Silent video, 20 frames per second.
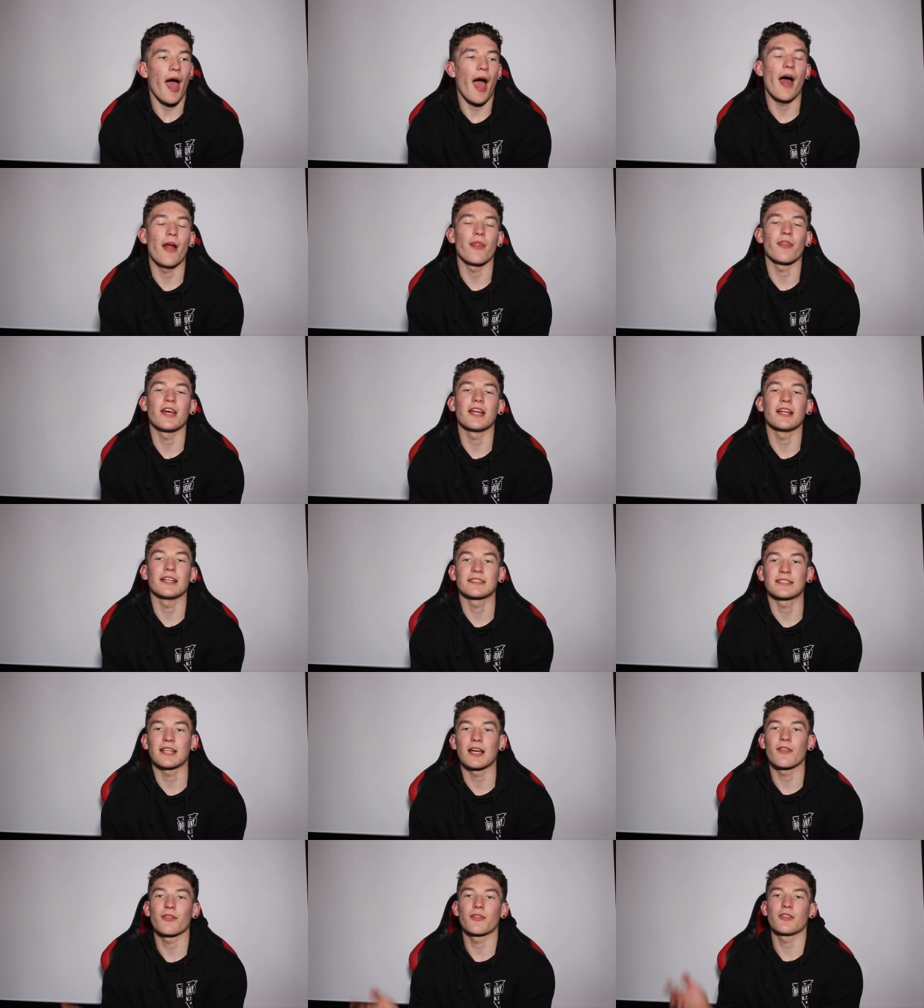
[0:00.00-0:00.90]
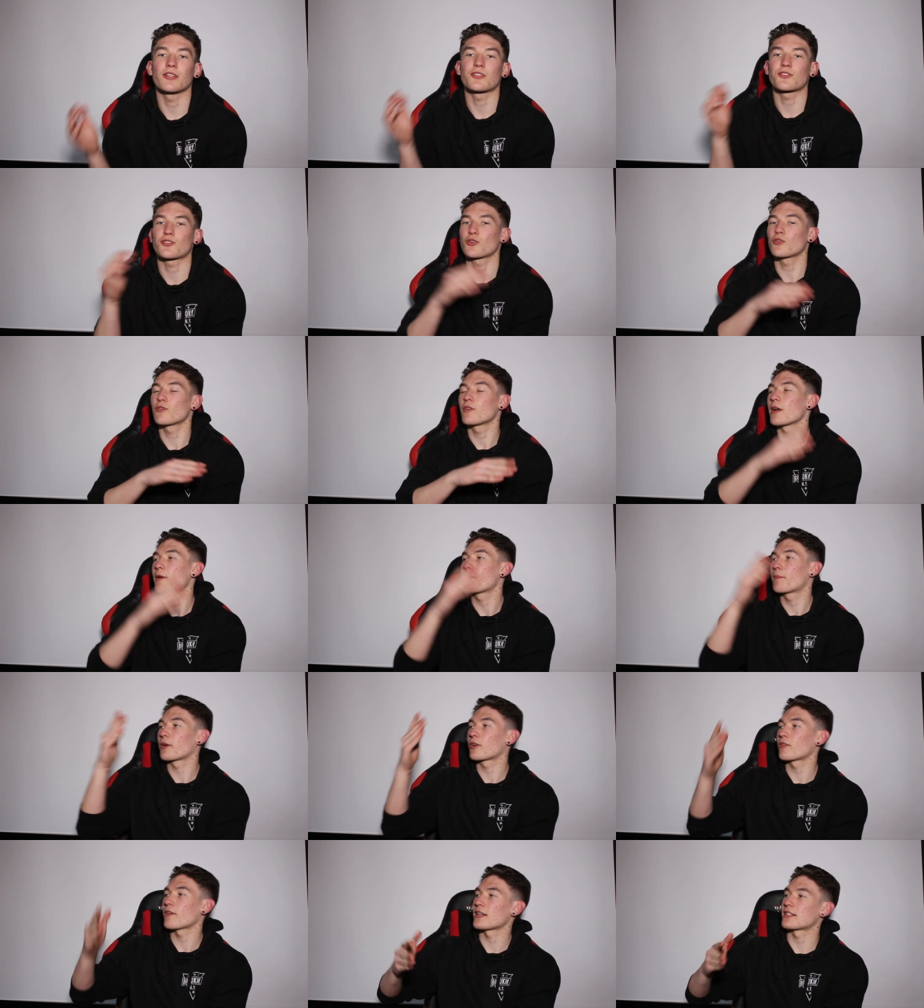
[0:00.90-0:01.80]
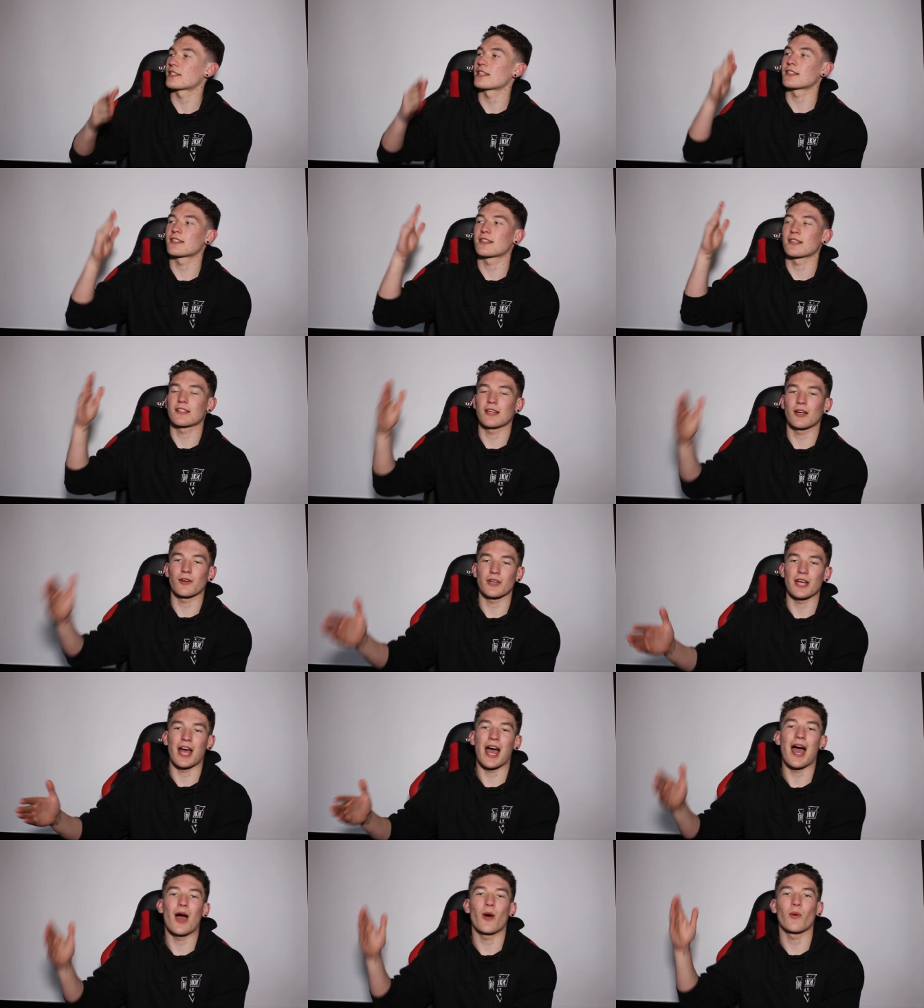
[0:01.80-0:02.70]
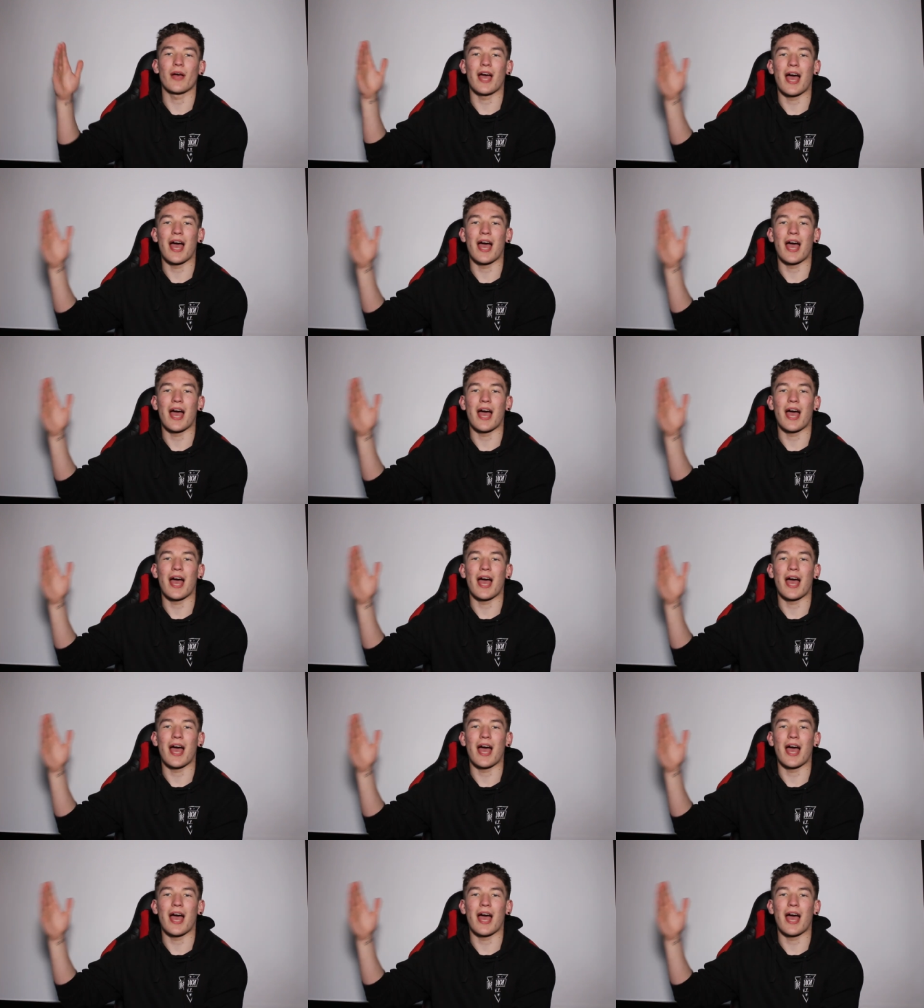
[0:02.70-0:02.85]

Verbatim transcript: And then it the story progresses to tell you how